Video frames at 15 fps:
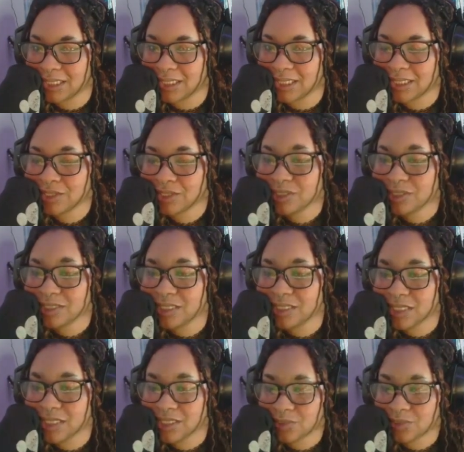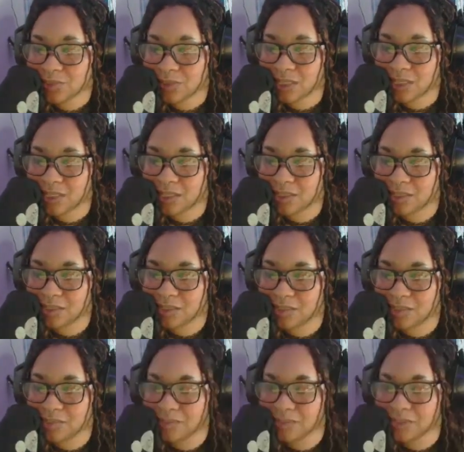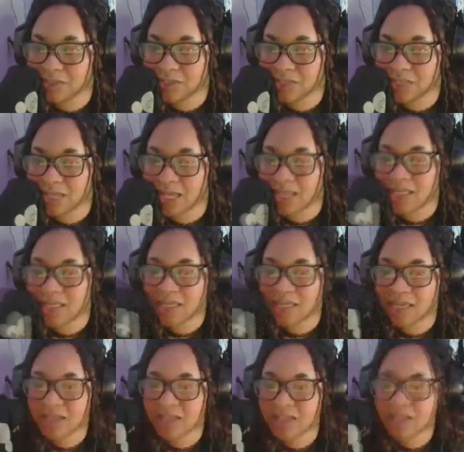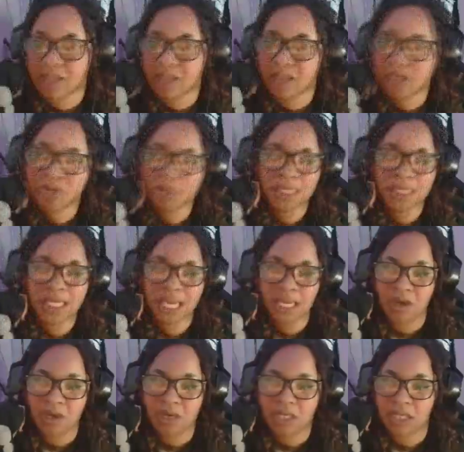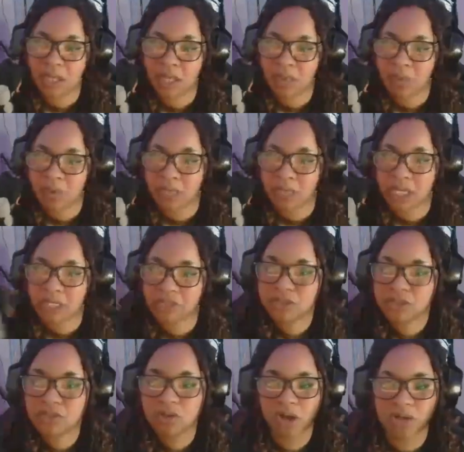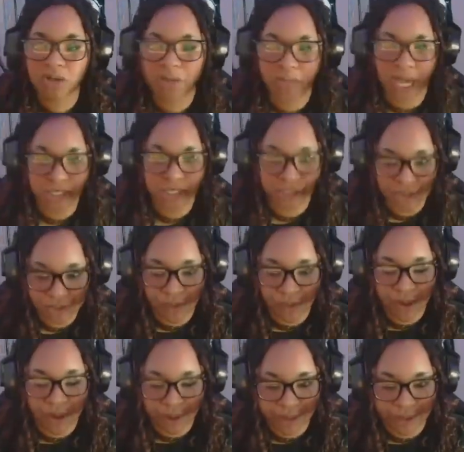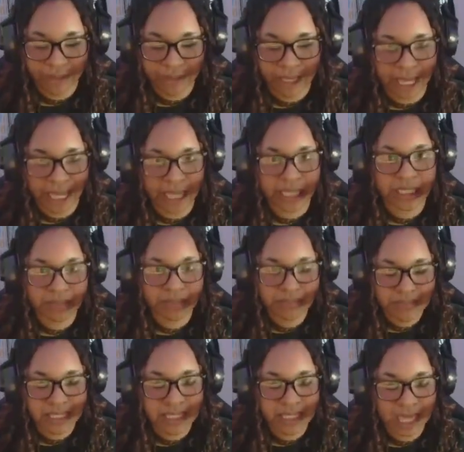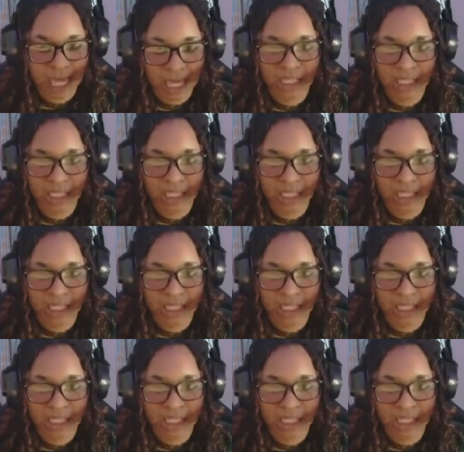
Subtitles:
Then there's this one, which I think it's a little bit chaotic, I won't lie. There's a lot of patterns going on, okay, I can admit that.